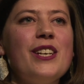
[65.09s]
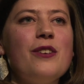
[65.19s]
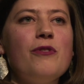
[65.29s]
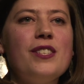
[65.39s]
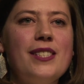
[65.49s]

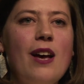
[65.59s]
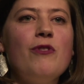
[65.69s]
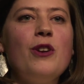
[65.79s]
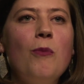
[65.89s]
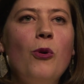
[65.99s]
for
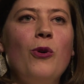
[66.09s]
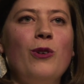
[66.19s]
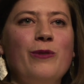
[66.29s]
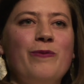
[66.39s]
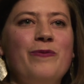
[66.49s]
7 more.
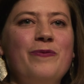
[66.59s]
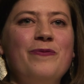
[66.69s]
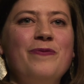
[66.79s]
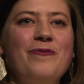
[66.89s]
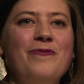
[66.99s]

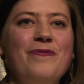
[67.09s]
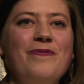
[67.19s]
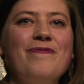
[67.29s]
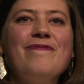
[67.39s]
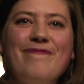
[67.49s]

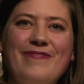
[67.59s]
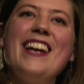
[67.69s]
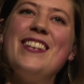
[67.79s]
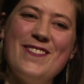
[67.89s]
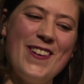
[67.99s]

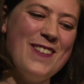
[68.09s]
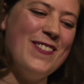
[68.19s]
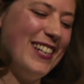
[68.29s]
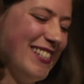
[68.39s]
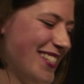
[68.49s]
Thank you very much.